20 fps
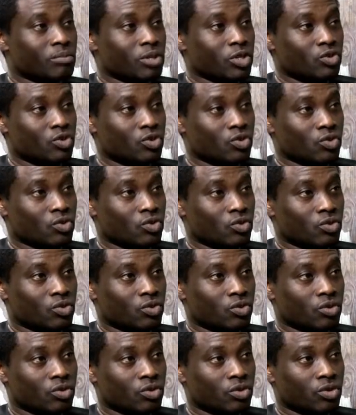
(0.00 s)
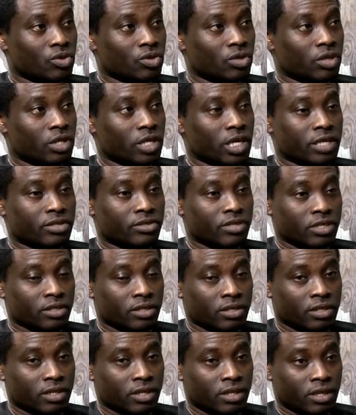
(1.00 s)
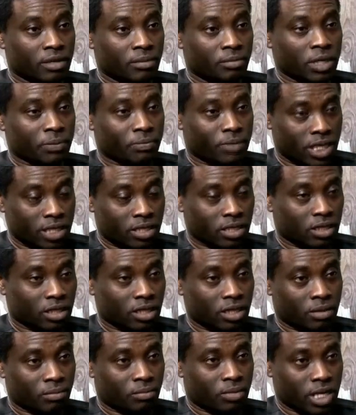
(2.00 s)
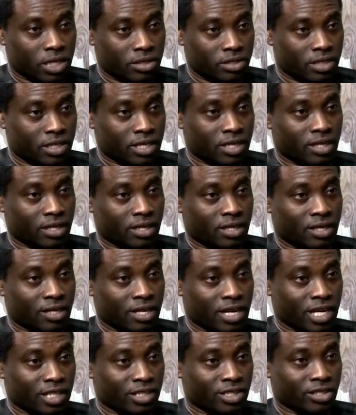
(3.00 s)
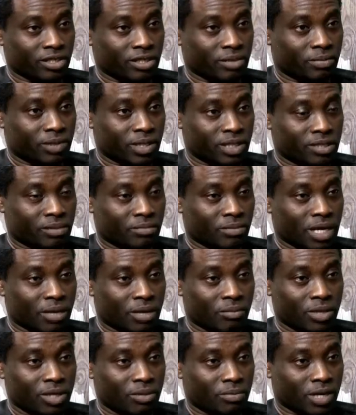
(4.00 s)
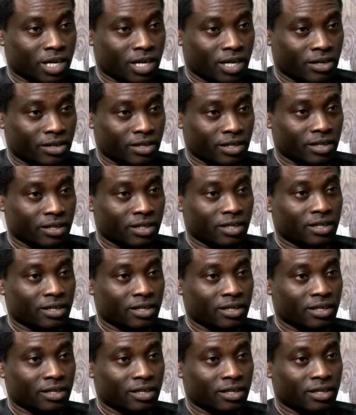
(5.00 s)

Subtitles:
Number two, the president in Nigeria, President Muhammadu Buhari.